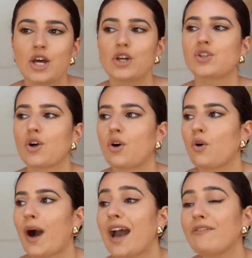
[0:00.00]

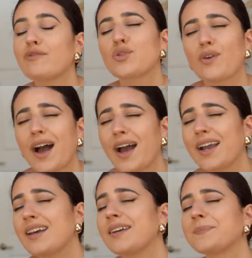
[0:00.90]
So I've
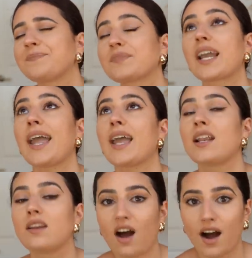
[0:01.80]
tried
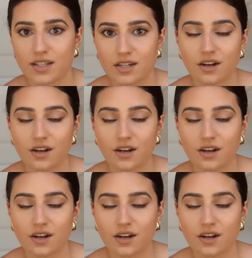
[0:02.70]
a lot